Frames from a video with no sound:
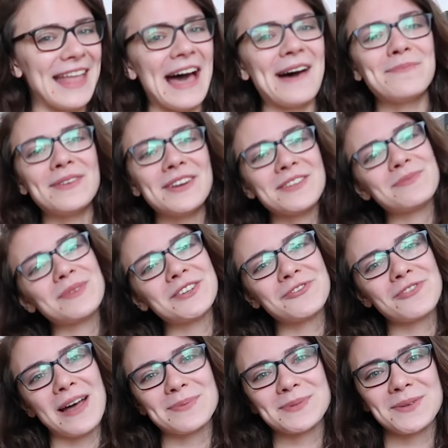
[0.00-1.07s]
that pretty
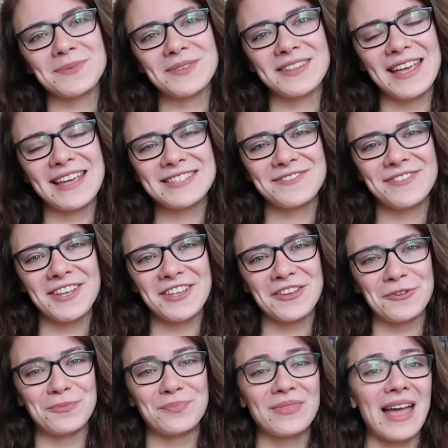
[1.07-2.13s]
much wraps up today's
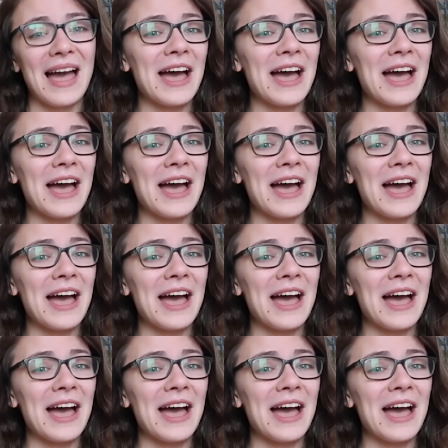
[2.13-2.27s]
video.